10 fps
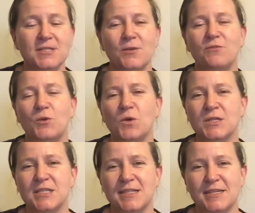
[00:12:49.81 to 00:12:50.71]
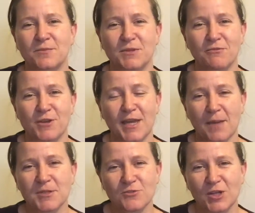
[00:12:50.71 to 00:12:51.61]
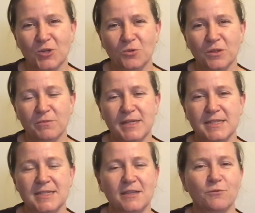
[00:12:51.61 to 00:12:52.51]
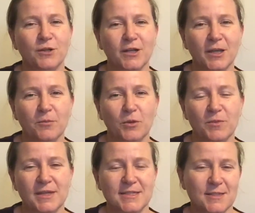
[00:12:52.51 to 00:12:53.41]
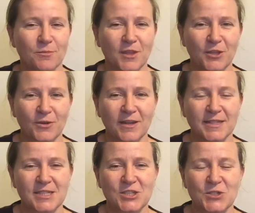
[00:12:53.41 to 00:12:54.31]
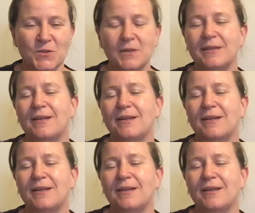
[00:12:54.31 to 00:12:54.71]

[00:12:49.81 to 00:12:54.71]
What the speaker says: so if you want to set up a free chemistry call with me to see if working with me is something you'd like to do,